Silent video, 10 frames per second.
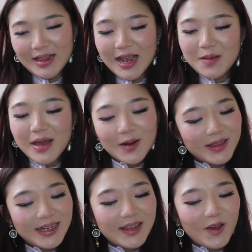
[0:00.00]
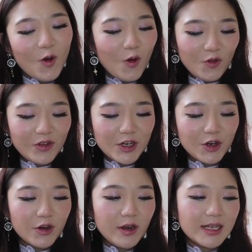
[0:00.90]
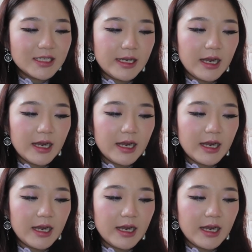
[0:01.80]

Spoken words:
I am back with another haul video, and today